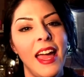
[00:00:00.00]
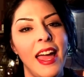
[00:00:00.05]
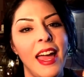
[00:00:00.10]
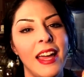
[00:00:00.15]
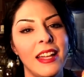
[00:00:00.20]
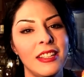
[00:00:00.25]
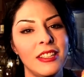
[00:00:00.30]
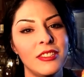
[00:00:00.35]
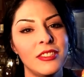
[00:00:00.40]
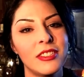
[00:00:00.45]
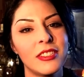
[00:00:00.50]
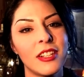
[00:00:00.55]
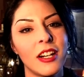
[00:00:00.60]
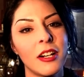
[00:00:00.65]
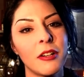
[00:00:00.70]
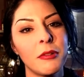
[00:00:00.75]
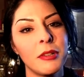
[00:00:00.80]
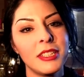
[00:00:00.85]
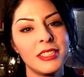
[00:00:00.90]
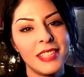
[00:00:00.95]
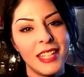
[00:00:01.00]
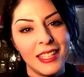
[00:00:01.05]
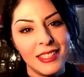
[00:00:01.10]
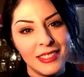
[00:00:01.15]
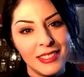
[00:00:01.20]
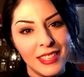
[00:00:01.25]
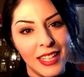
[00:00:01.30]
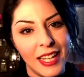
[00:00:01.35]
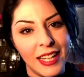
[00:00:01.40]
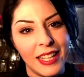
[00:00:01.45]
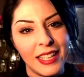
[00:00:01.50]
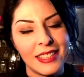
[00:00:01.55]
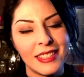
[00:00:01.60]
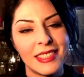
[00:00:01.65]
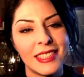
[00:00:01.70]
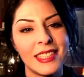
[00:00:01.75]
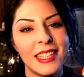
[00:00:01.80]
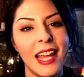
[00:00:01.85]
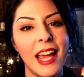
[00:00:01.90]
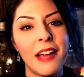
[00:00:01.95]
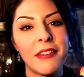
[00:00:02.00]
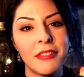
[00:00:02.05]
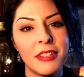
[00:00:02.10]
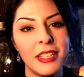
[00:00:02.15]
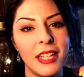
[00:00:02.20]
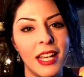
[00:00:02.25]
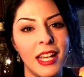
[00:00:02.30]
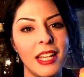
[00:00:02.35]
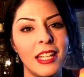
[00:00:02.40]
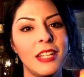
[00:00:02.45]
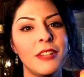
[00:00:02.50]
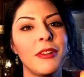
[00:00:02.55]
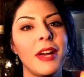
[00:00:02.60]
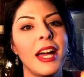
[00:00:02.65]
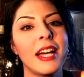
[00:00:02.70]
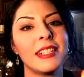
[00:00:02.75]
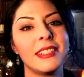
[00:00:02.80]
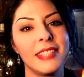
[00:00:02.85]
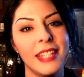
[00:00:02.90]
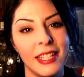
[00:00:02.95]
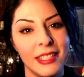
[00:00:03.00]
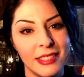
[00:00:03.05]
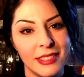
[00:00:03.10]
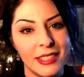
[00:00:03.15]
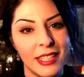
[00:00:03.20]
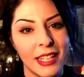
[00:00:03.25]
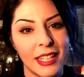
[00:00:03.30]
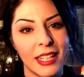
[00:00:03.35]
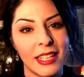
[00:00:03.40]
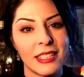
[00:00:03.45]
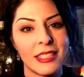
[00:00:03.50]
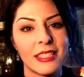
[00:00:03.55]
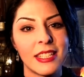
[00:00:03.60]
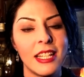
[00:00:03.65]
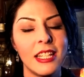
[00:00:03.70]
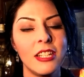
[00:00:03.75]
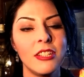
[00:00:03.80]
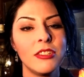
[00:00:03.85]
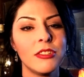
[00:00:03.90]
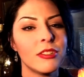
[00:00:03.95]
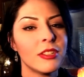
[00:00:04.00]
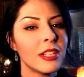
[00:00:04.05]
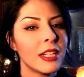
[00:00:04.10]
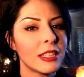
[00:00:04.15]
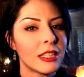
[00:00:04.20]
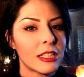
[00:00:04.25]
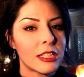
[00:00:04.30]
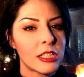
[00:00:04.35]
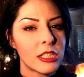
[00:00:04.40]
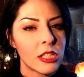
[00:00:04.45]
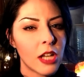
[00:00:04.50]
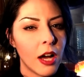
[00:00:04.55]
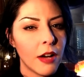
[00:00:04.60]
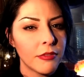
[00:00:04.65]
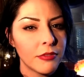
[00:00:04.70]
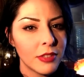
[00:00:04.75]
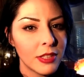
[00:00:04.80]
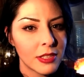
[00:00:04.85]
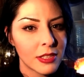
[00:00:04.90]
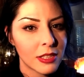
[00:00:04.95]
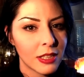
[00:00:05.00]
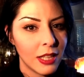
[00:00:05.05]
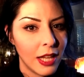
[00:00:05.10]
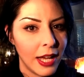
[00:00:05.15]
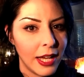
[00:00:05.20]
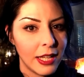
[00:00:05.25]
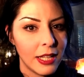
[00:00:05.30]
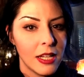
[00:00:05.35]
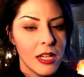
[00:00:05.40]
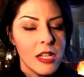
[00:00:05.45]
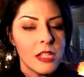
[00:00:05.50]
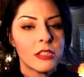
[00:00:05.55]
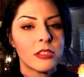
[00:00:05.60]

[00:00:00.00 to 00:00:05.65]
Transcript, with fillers: and you start with ten seconds, and every day you add ten seconds, and you do it at the softest light.